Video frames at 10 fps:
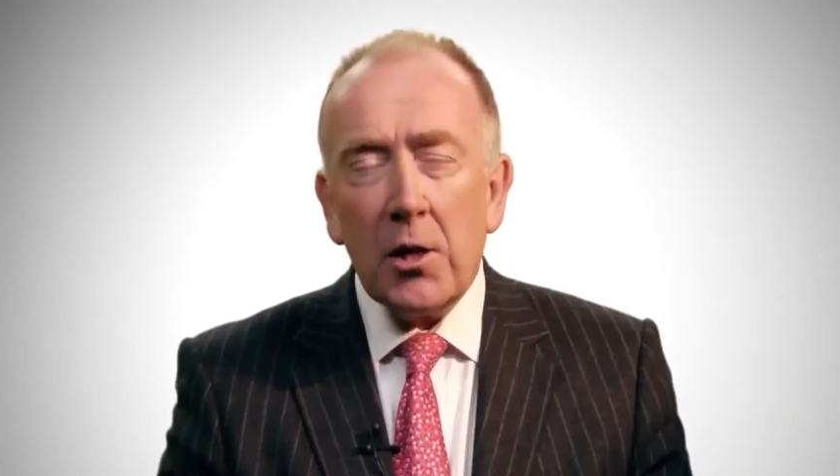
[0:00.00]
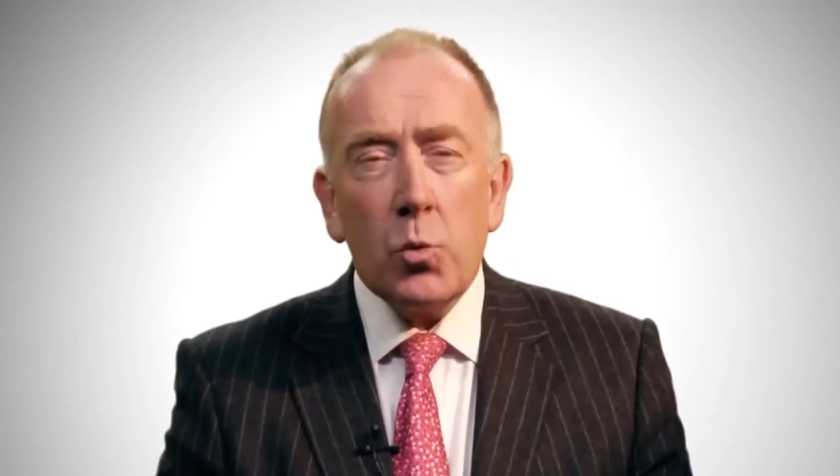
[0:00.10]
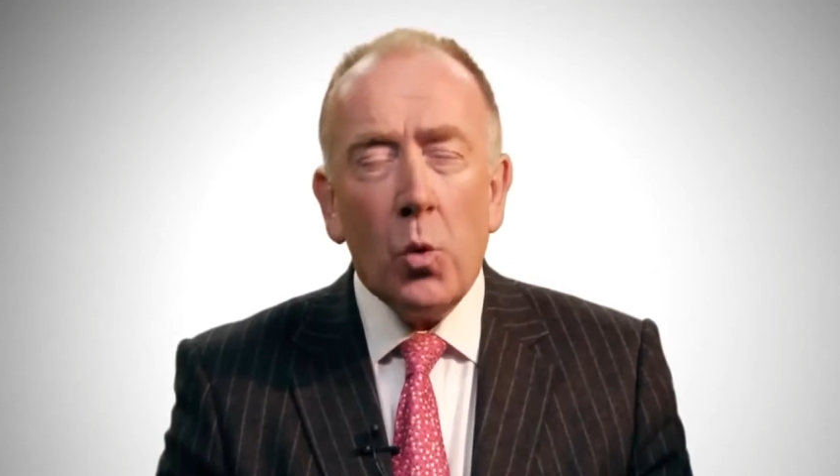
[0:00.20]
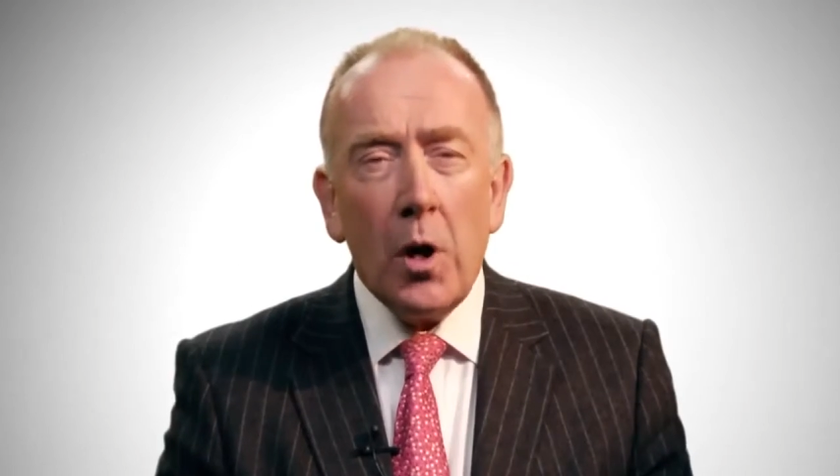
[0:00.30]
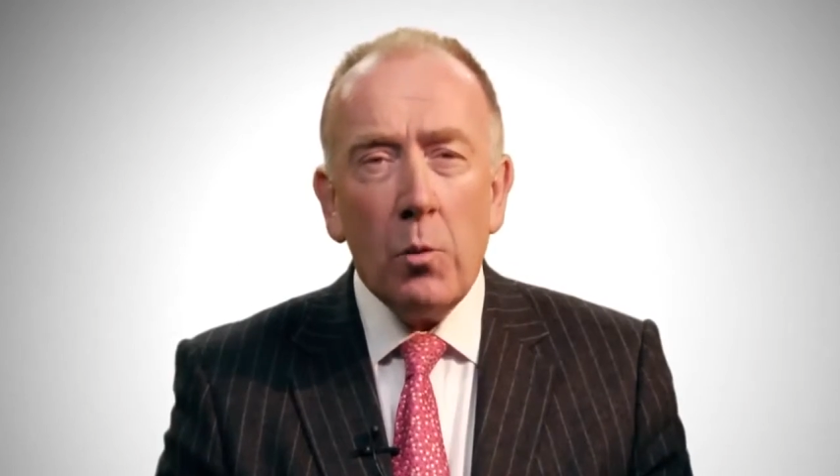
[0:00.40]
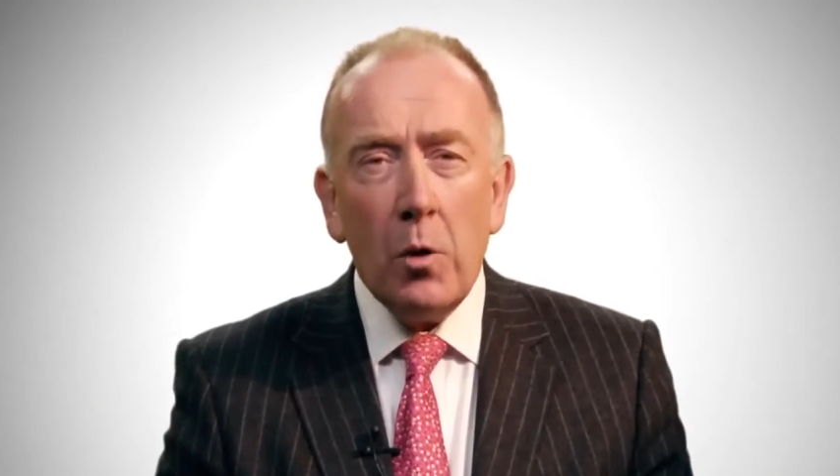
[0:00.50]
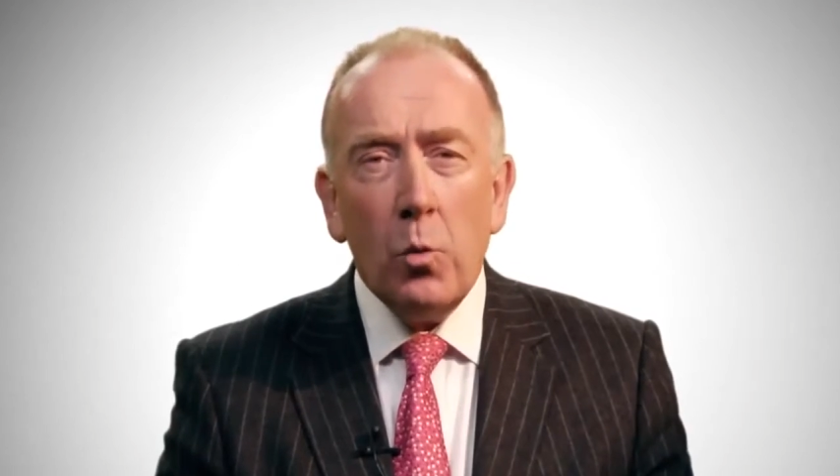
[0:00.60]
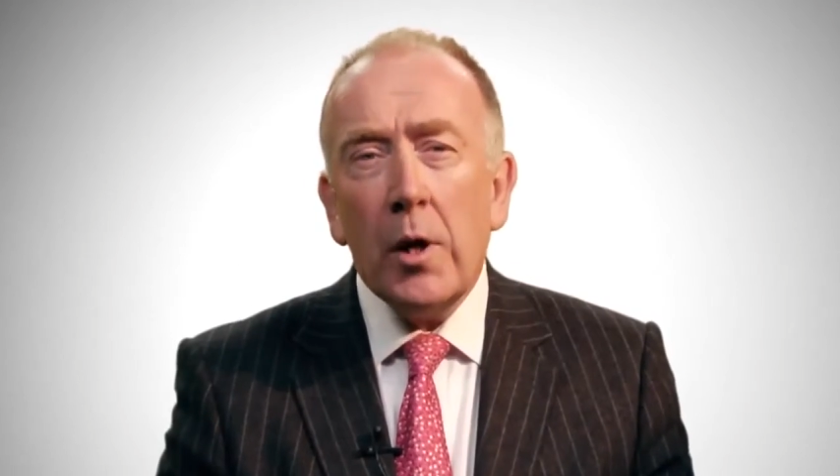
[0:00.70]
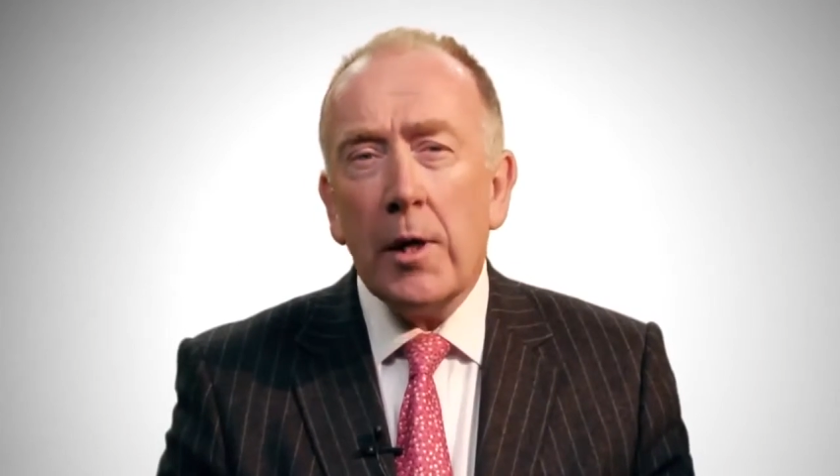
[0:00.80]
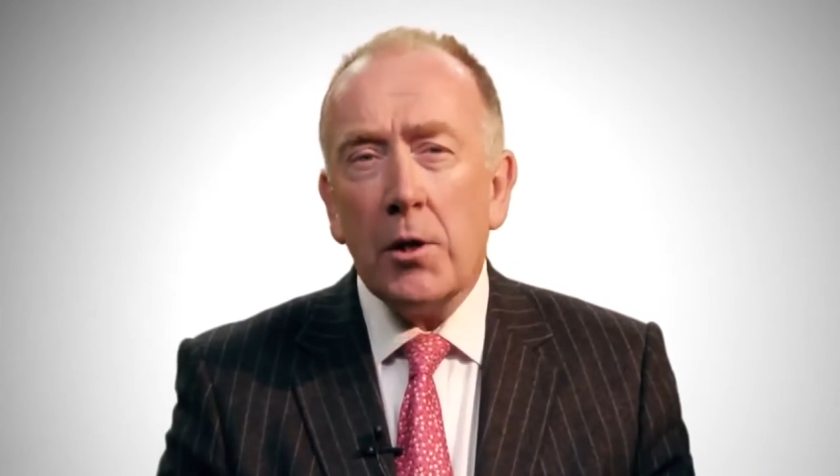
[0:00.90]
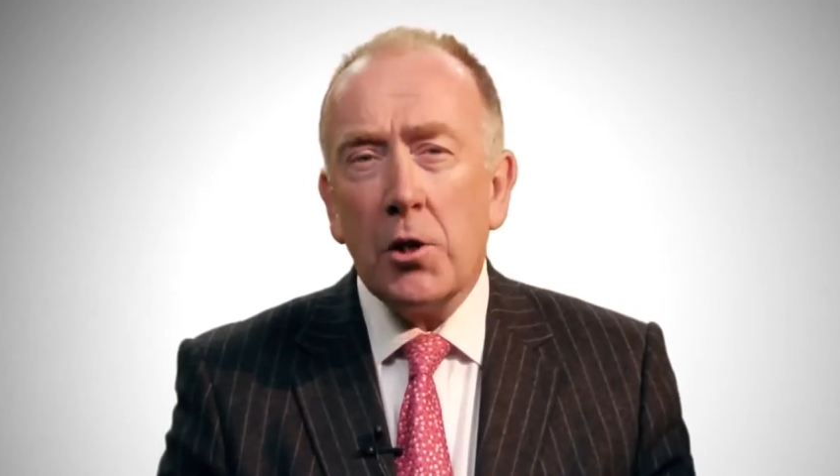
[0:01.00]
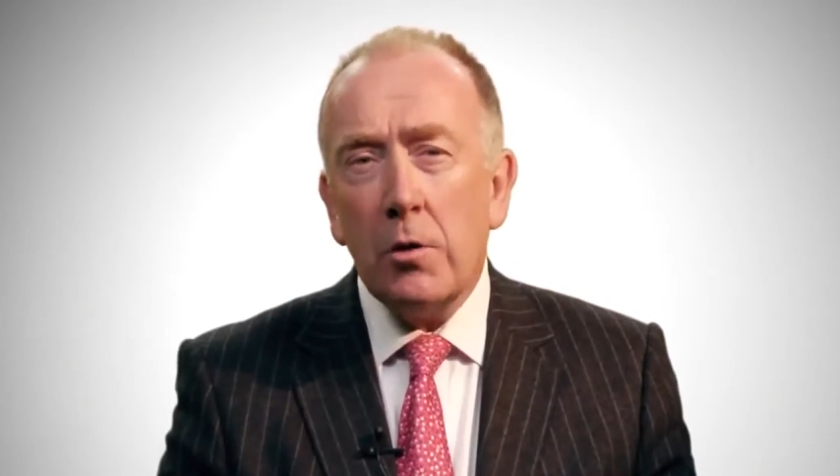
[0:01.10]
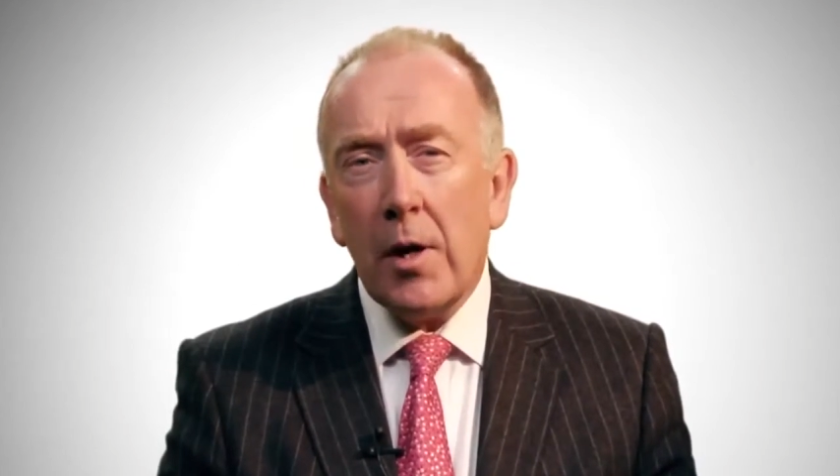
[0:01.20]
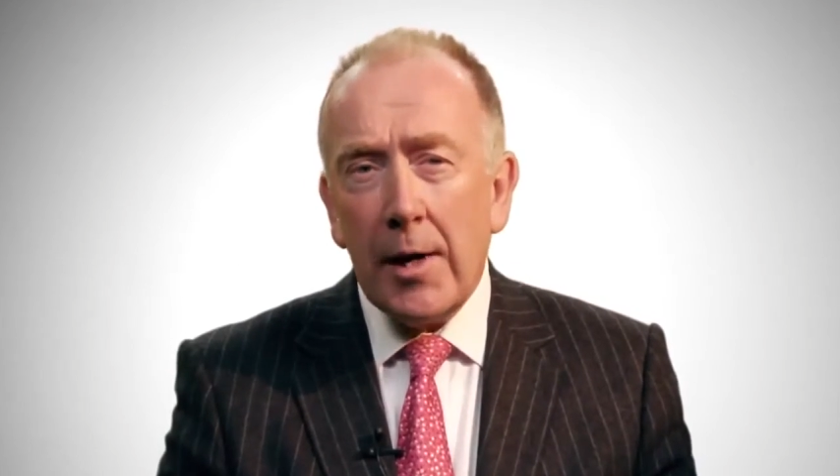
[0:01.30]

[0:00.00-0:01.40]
And that's why we're willing to